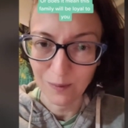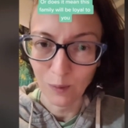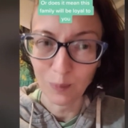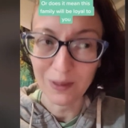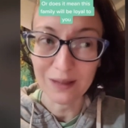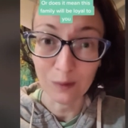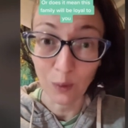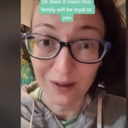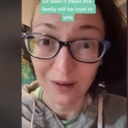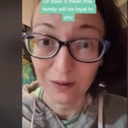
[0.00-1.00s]
will be
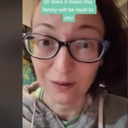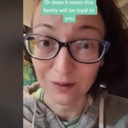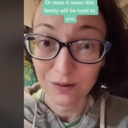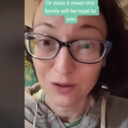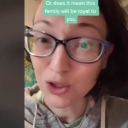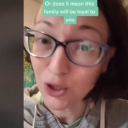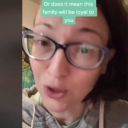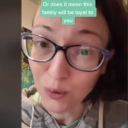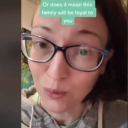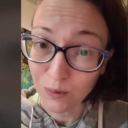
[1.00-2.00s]
loyal to
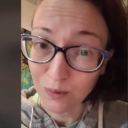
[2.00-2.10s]
you?